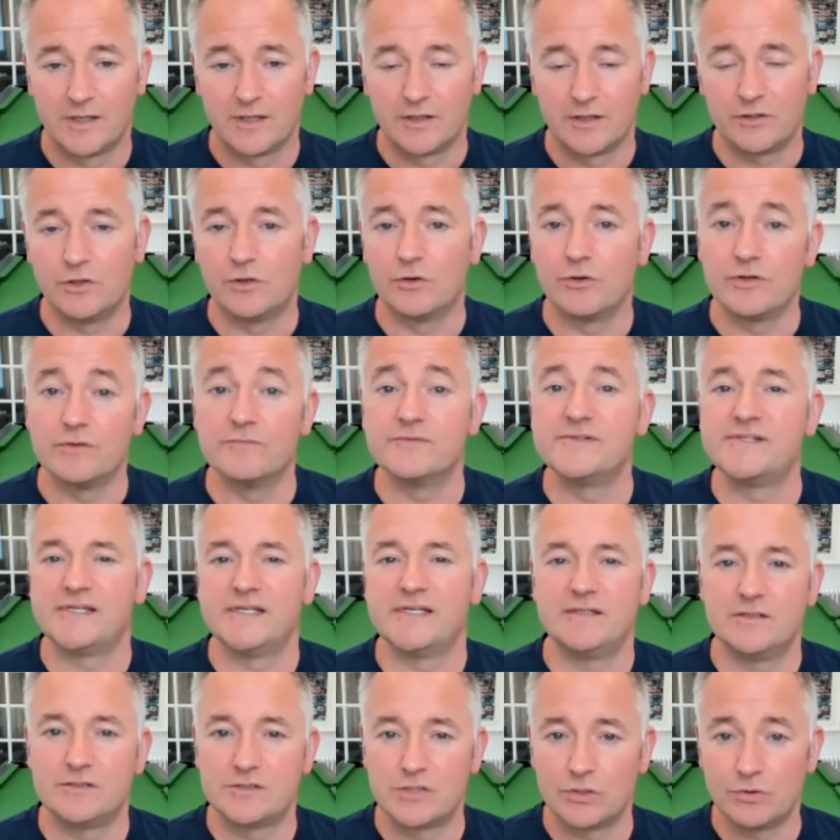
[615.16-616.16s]
you know, you've
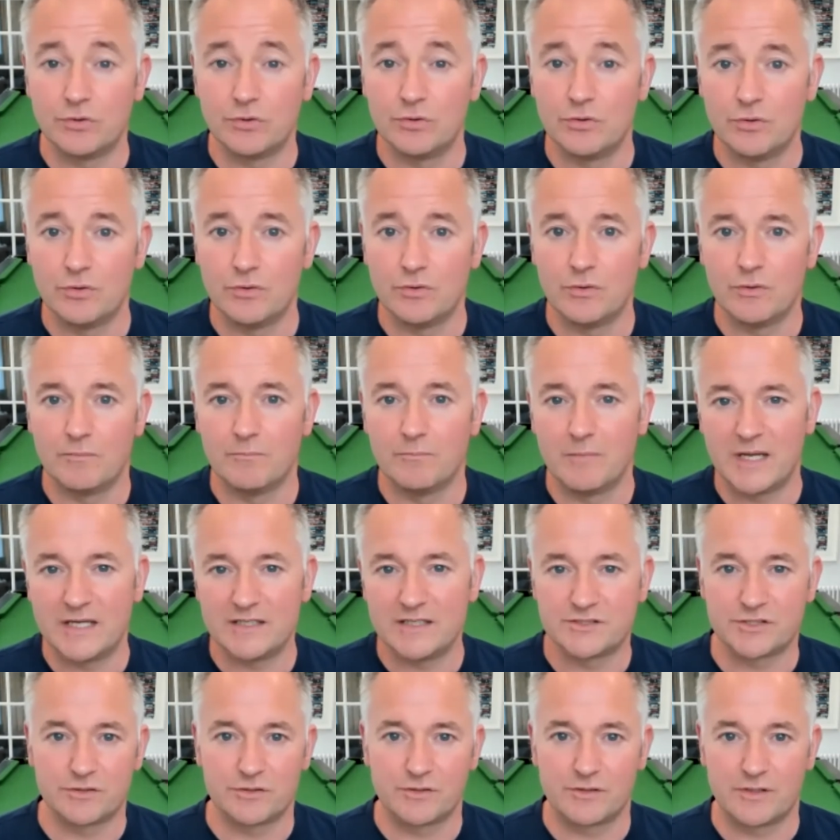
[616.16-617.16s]
seen two
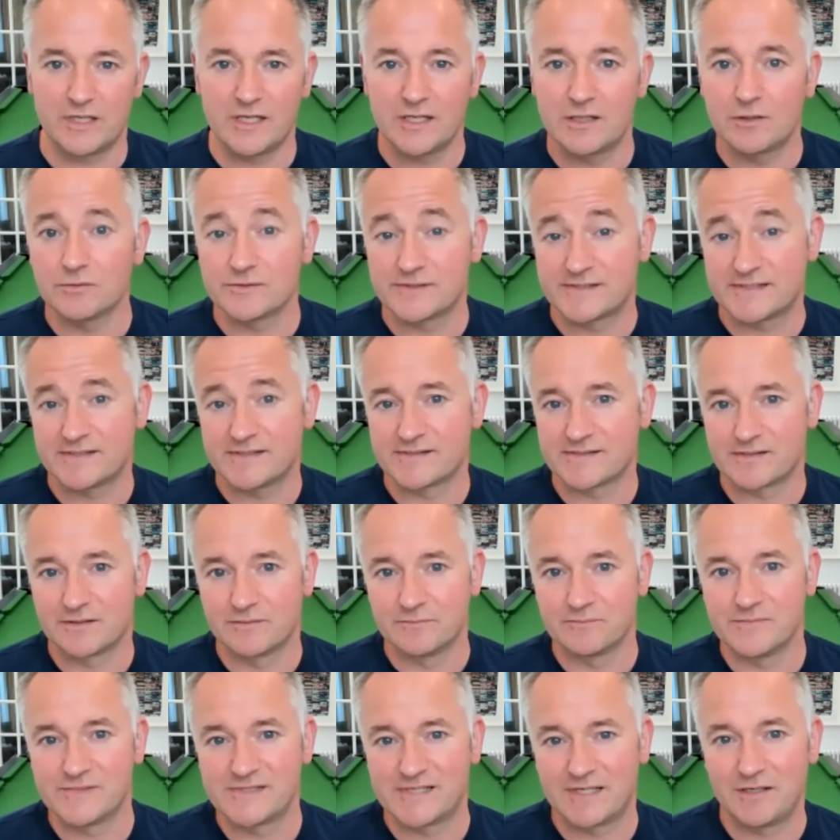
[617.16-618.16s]
major
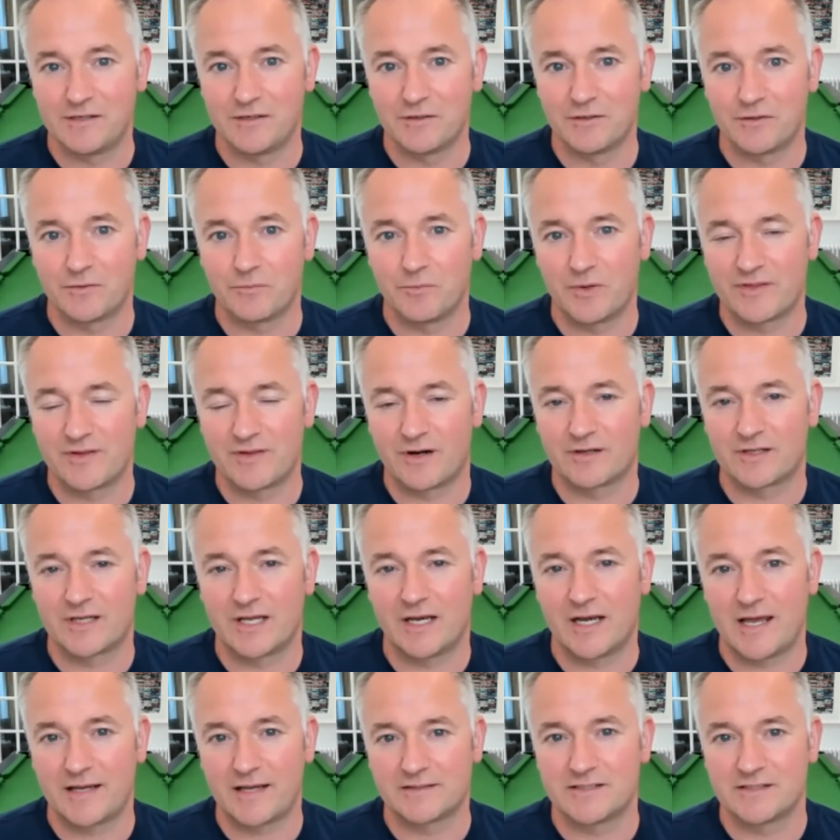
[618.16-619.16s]
ecosystems here with our
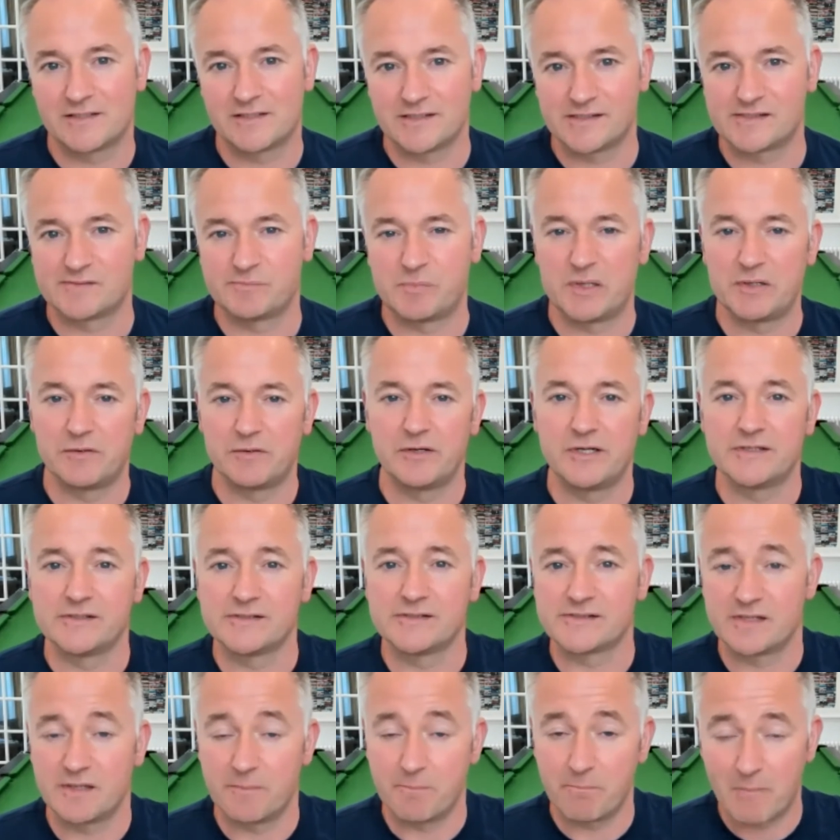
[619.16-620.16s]
connected experience,
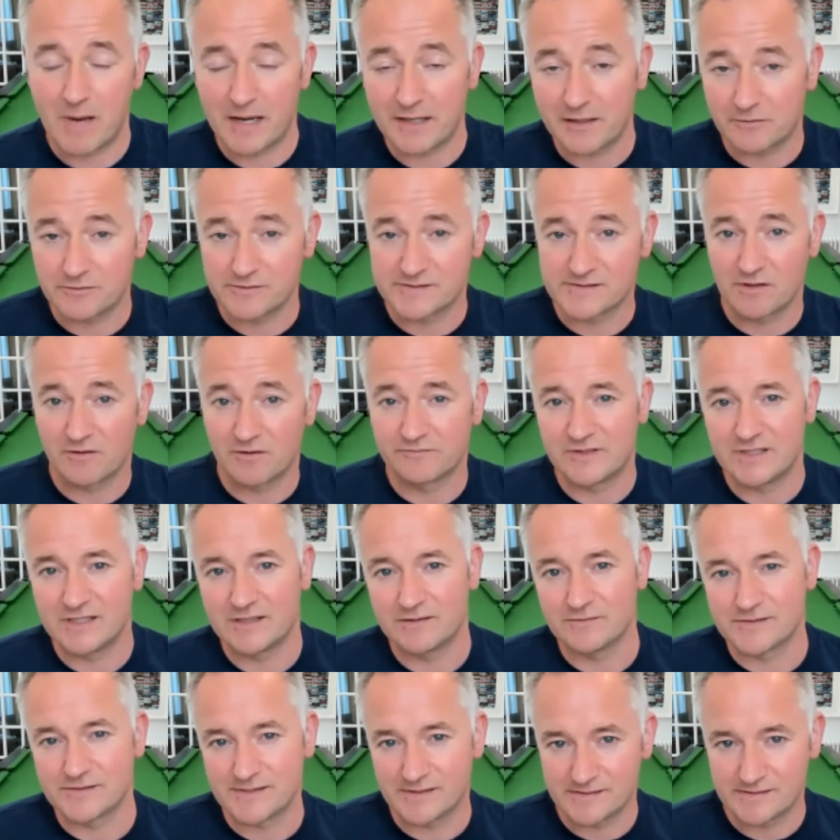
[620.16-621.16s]
the Microsoft
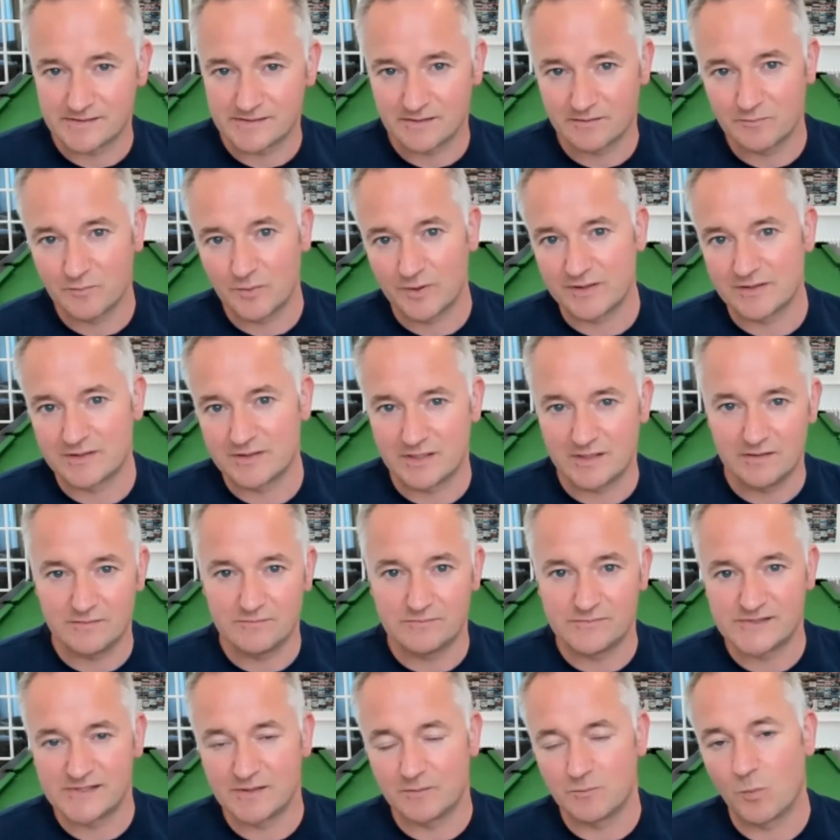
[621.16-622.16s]
ecosystem with
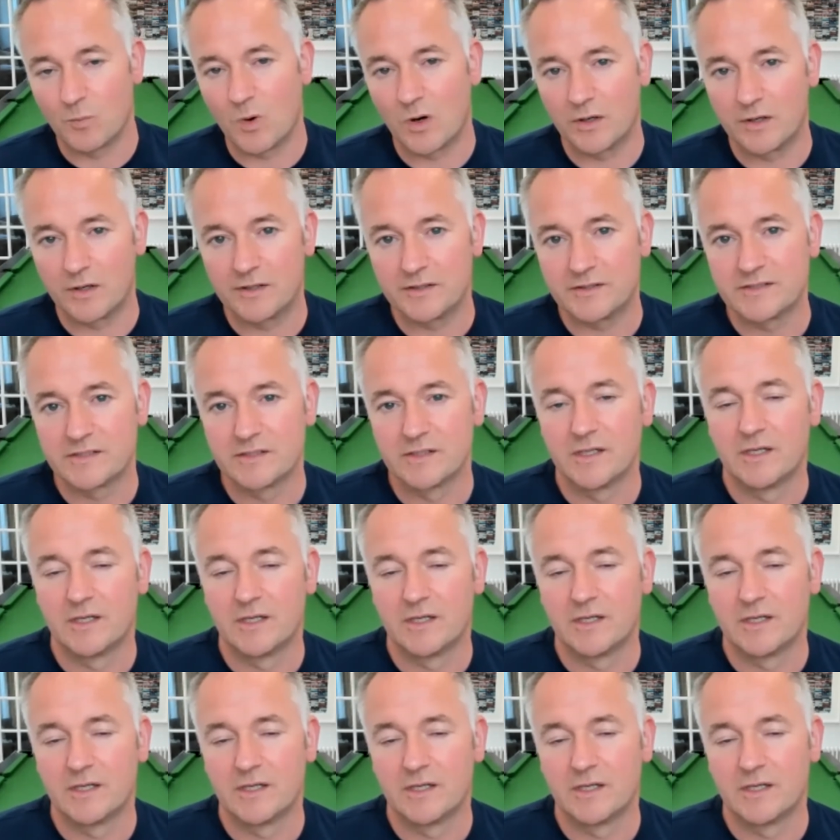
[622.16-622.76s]
Teams and Word.